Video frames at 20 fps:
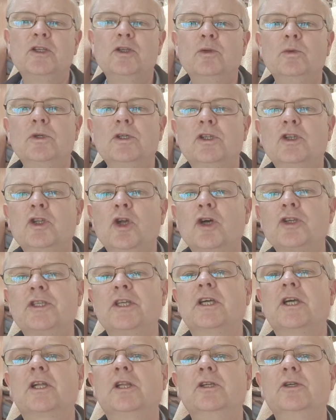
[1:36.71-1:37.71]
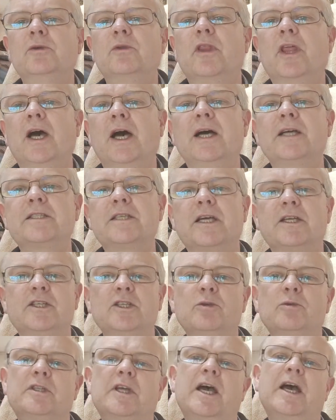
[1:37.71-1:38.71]
you would not include that, and
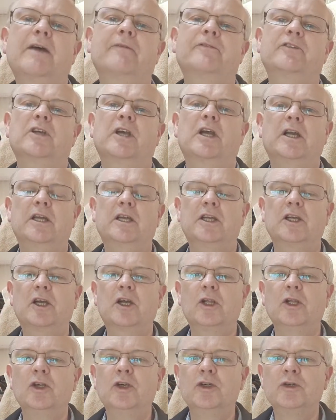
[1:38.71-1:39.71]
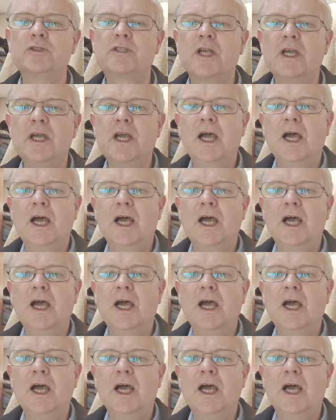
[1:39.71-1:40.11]
you would have to include